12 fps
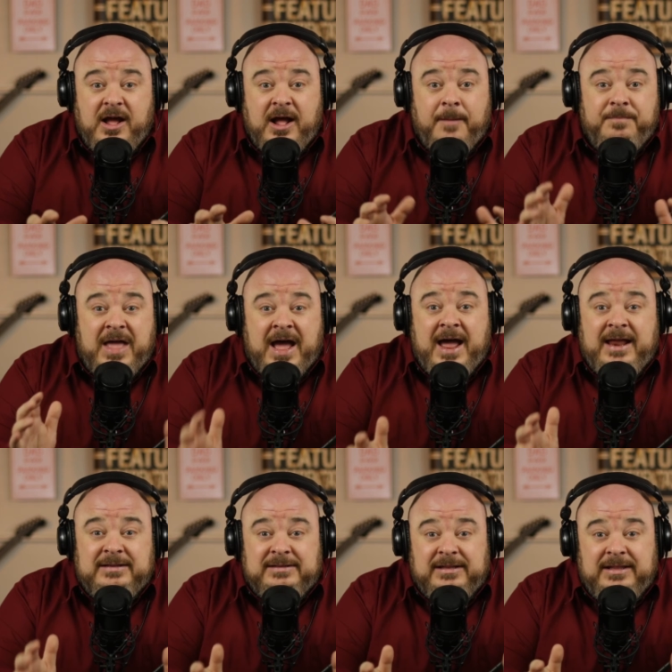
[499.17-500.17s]

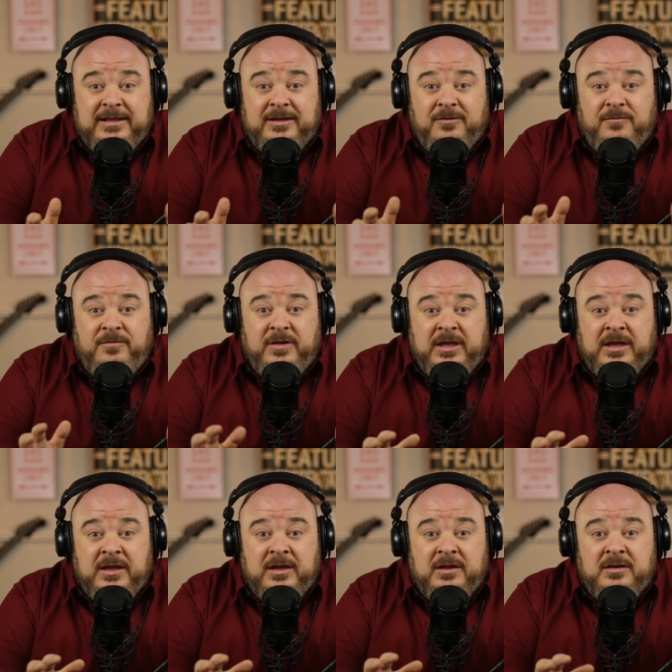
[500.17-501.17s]
I live
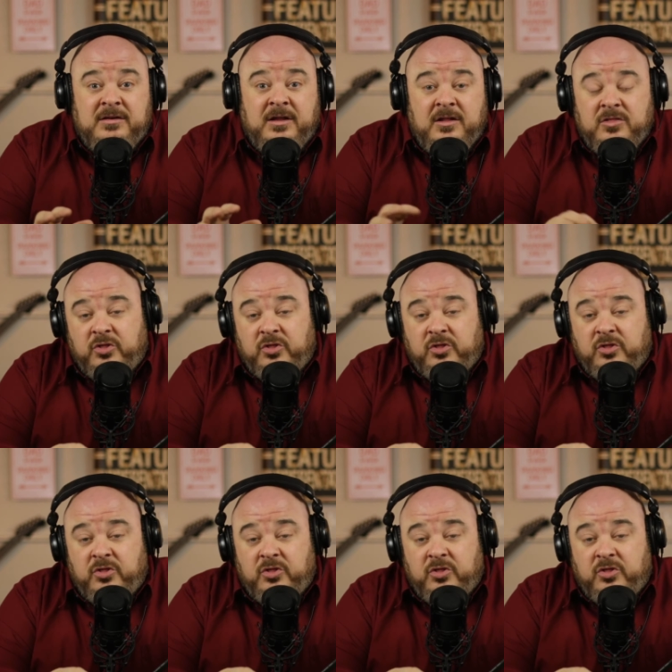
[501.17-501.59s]
in